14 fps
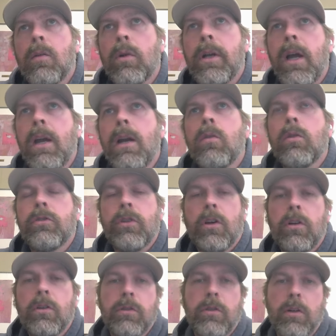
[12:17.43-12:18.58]
What kind of
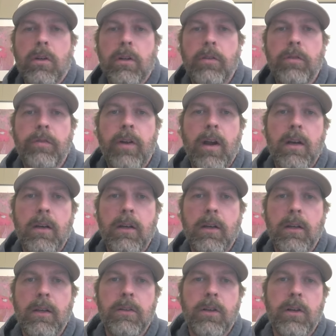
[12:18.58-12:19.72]
results are you
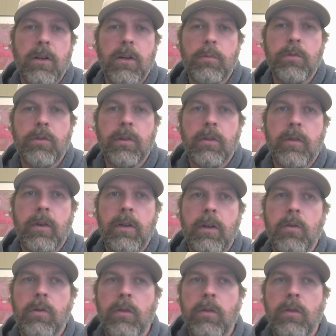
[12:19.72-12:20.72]
finding in terms of, I know,